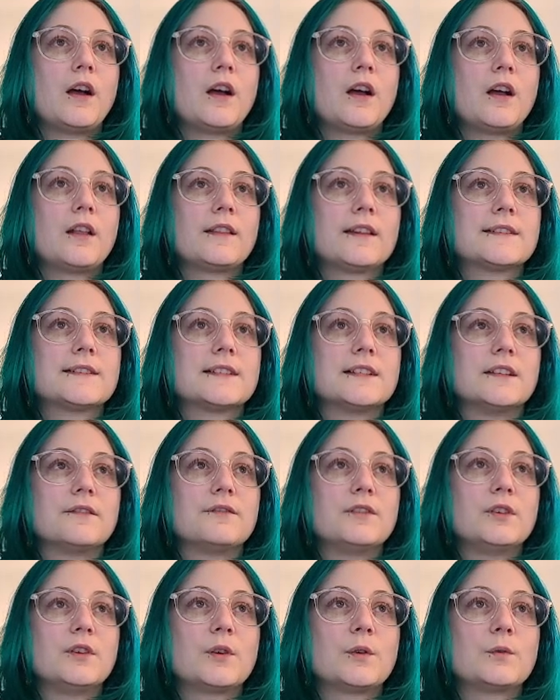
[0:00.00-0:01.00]
let's see, if
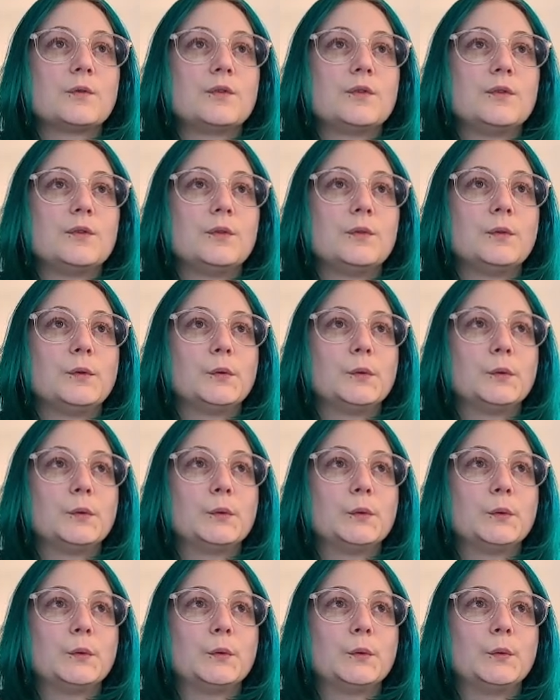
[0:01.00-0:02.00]
you go
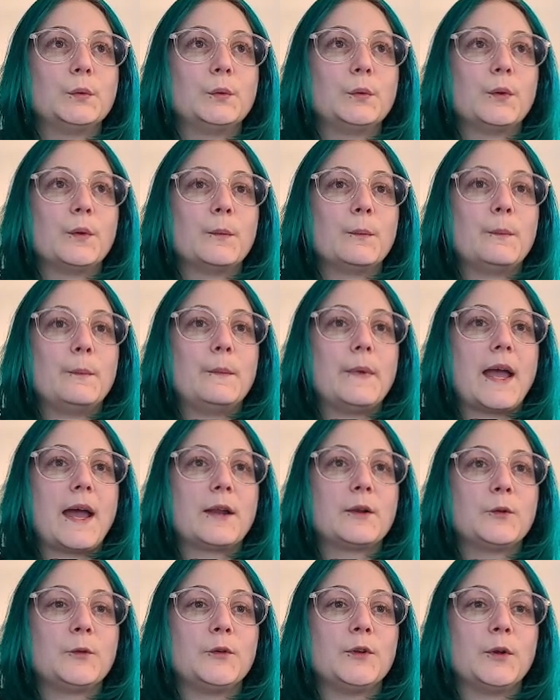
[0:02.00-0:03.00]
to the
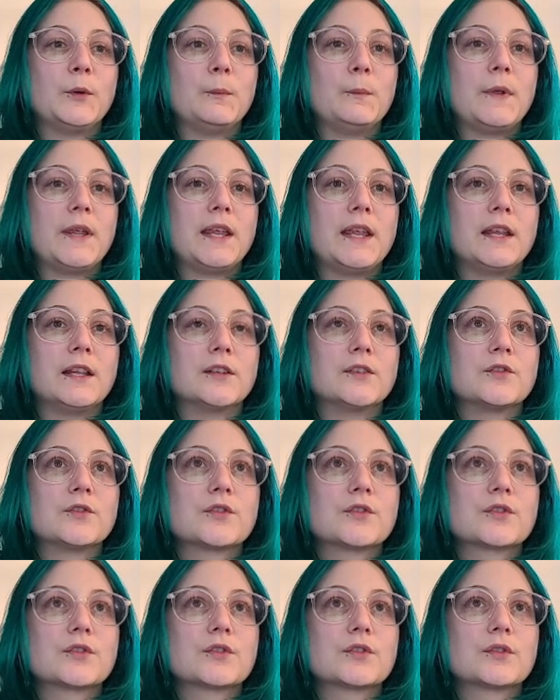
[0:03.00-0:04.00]
Battle Dome page,